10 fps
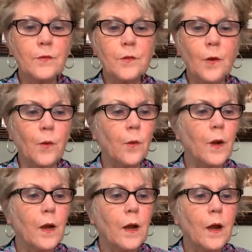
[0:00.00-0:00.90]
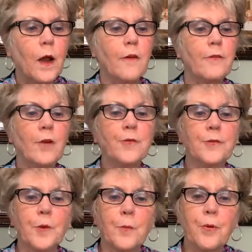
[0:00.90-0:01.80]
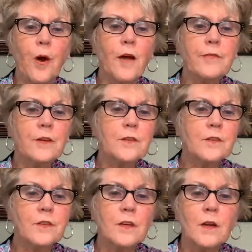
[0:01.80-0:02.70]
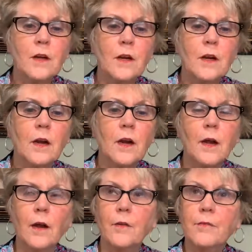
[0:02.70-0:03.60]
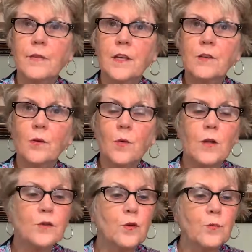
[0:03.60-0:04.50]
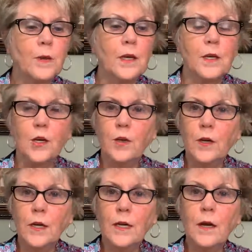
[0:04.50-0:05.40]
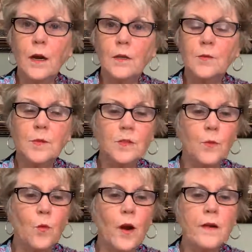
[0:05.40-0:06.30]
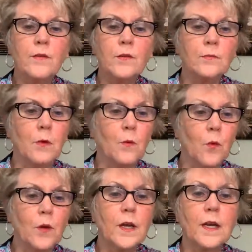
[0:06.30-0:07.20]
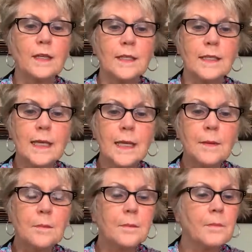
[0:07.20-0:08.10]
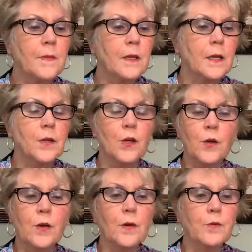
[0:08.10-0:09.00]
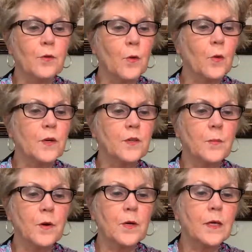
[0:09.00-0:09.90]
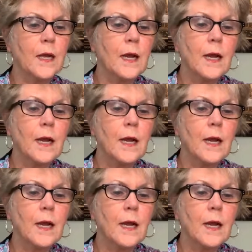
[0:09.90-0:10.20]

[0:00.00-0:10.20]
So I felt that the prophets, uh, these are ones who have been in unity, husbands and wives who's been working as a team in unity with the Holy Spirit.